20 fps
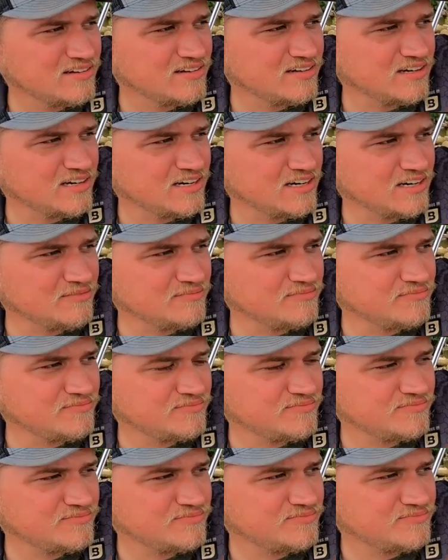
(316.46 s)
Um,
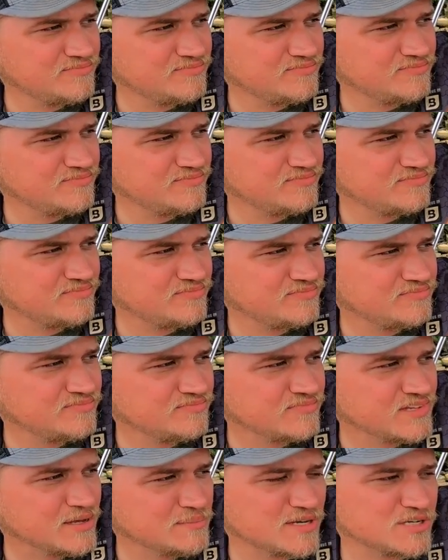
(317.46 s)

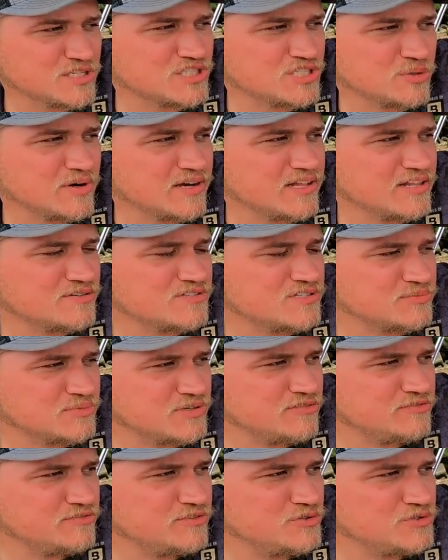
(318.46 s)
I'm not sure why there's some
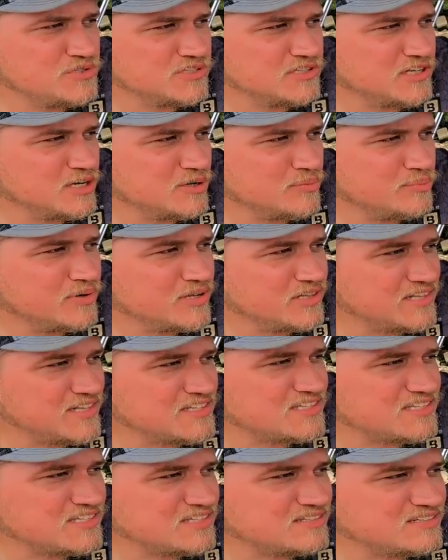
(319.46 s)
confusion there, but
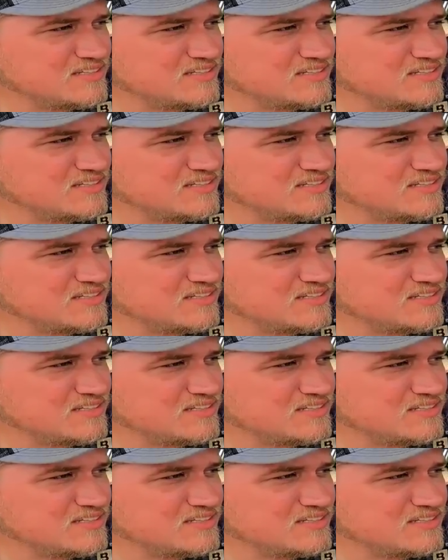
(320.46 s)
this.